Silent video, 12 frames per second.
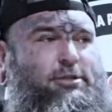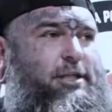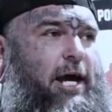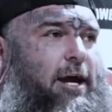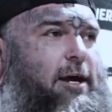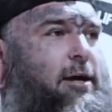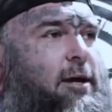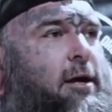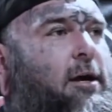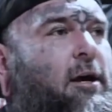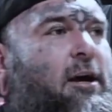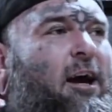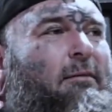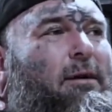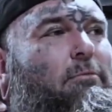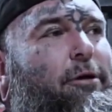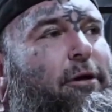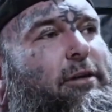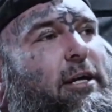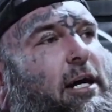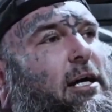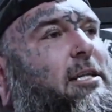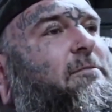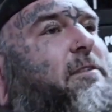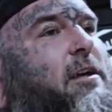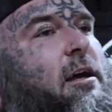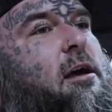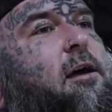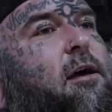today. I've been wearing the lifting